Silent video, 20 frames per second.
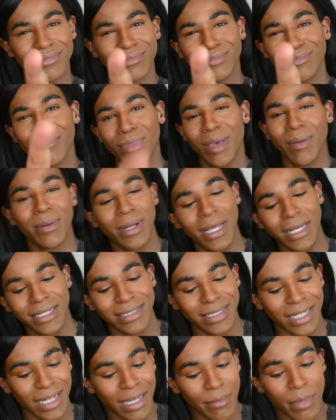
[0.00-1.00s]
maybe next
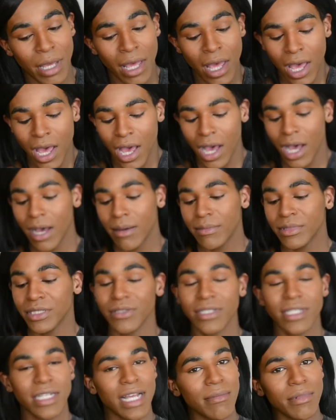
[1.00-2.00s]
time. So
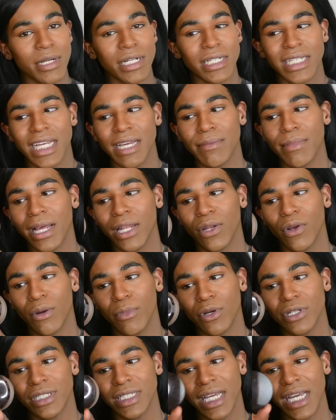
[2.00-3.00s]
today I'm gonna take my little
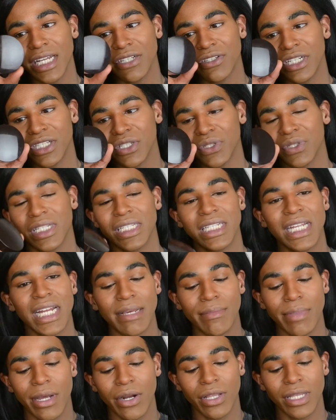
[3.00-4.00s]
Mercier translucent setting
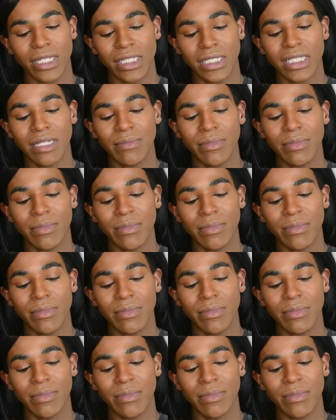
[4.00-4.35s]
powder. This is the